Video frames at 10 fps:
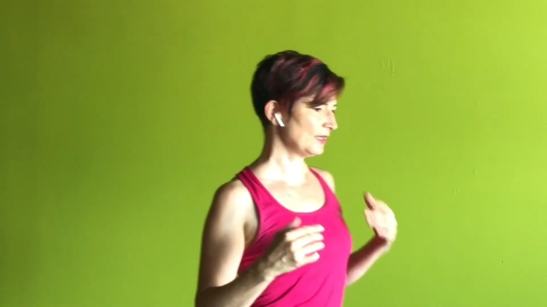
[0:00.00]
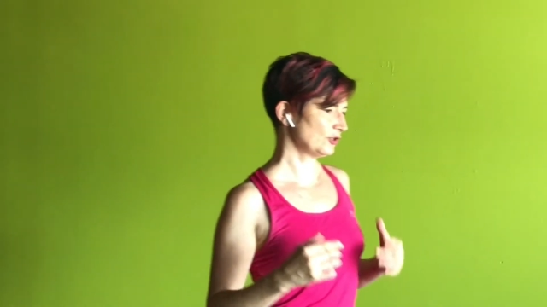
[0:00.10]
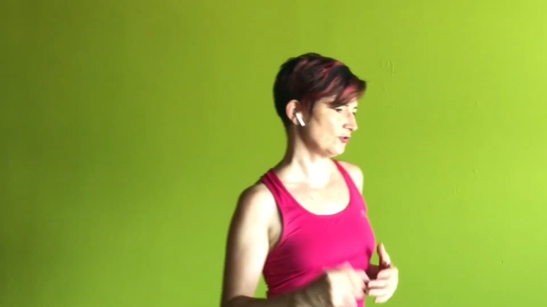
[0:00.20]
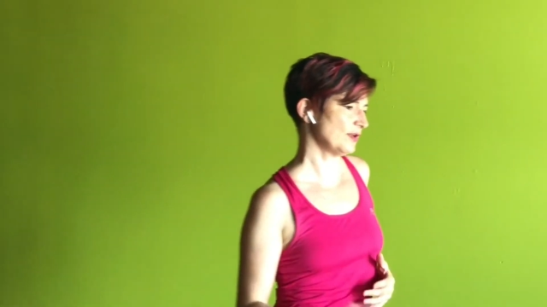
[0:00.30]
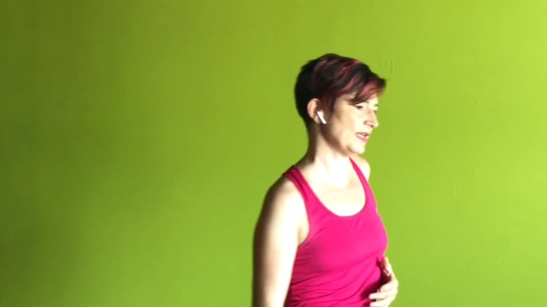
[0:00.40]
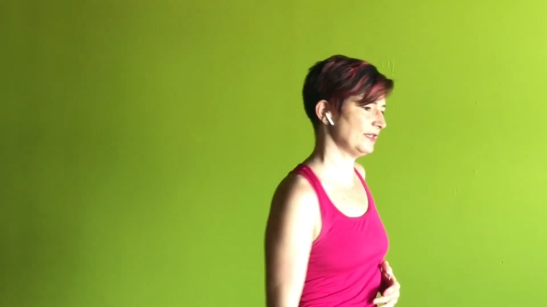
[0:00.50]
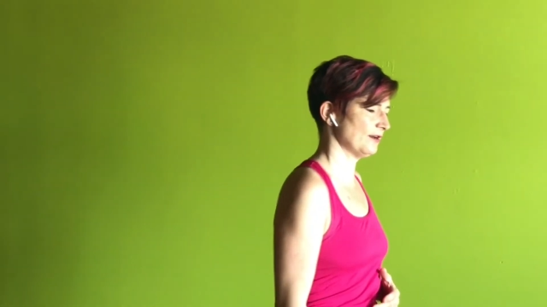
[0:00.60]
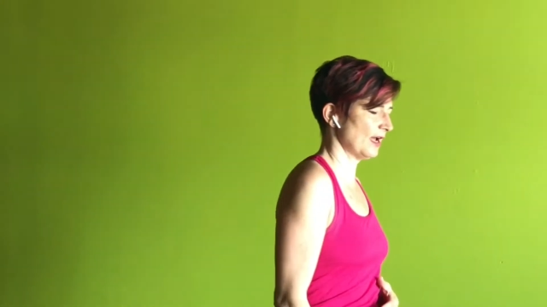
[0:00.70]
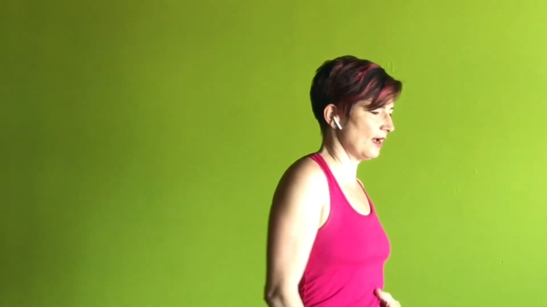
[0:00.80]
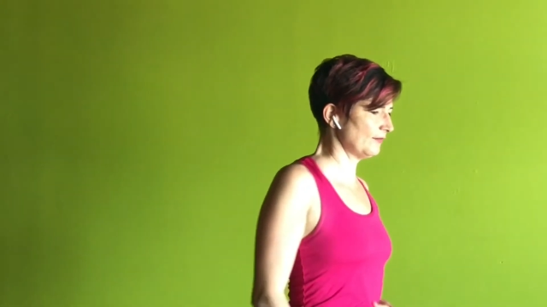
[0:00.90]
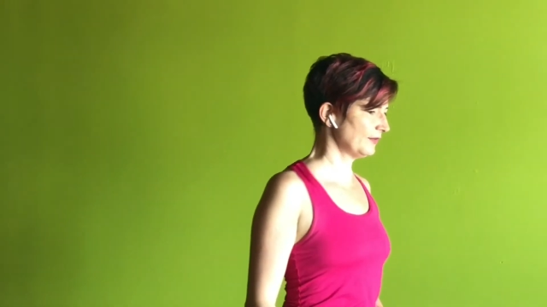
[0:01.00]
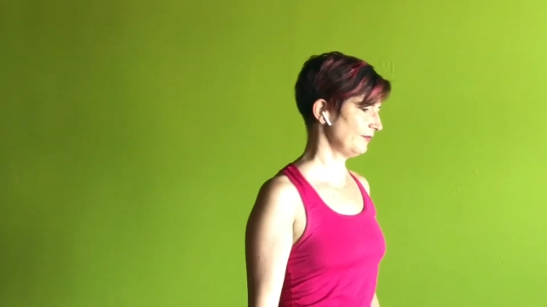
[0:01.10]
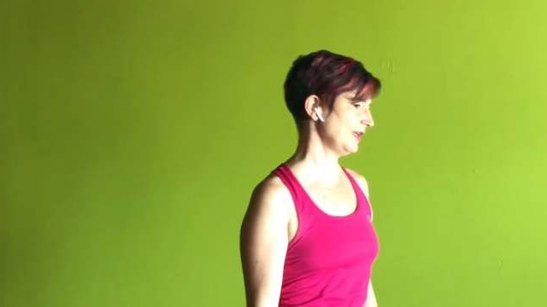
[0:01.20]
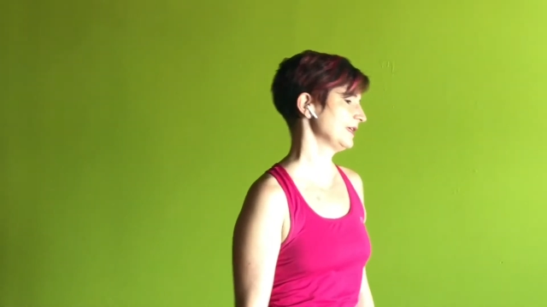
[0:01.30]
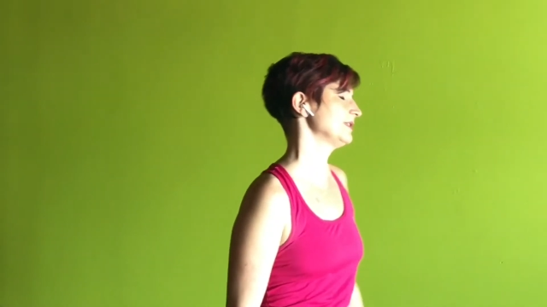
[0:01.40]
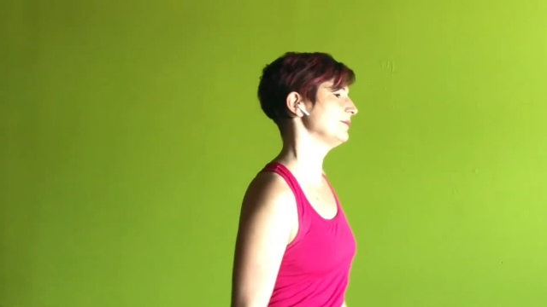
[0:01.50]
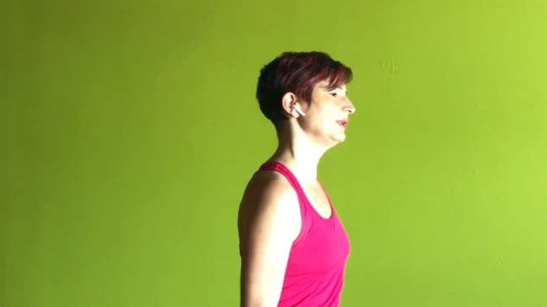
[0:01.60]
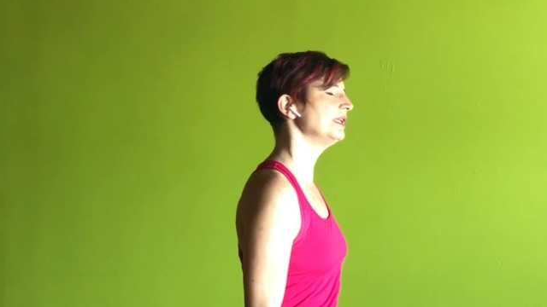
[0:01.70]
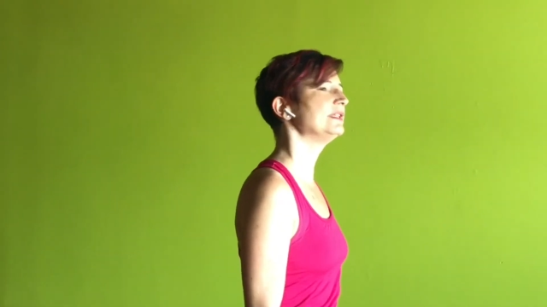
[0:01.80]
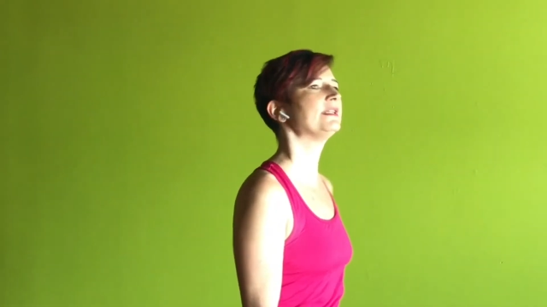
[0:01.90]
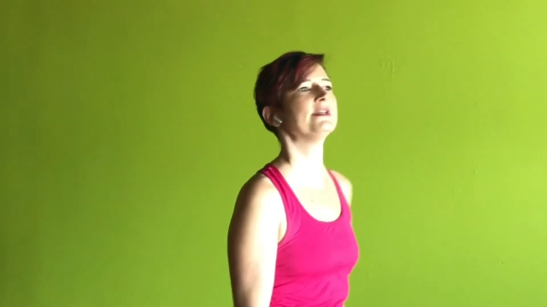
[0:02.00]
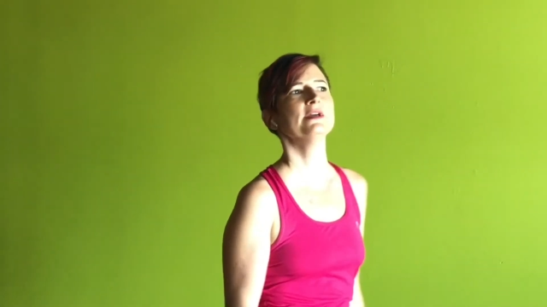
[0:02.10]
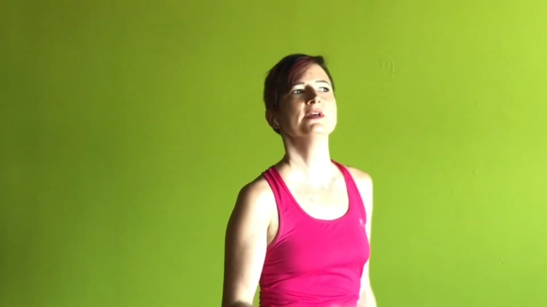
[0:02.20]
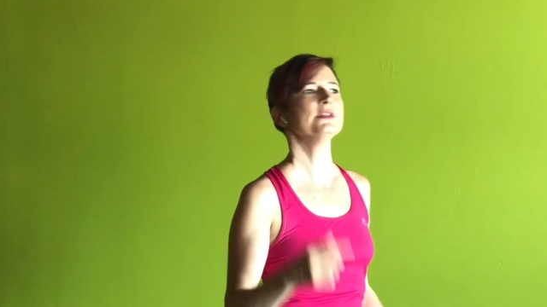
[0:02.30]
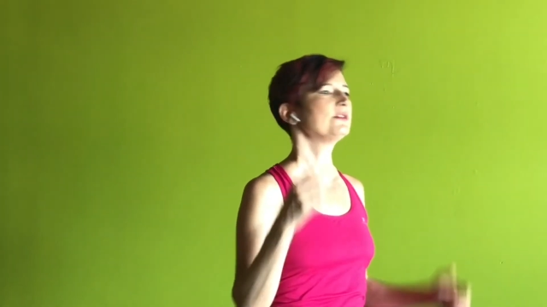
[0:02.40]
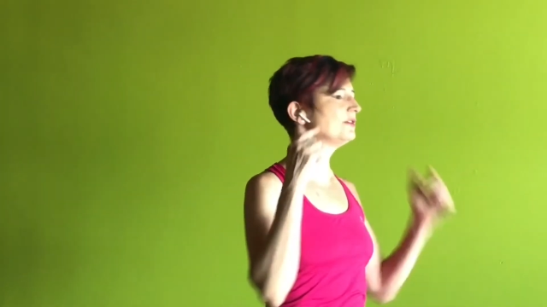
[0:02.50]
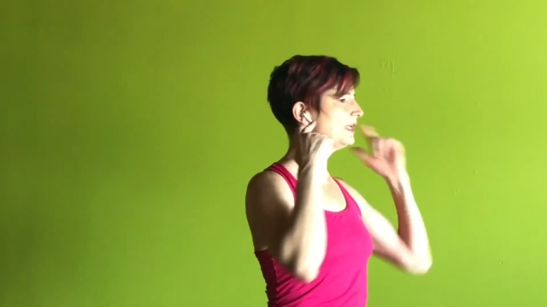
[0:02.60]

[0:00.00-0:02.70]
make sure that you have the flexibility so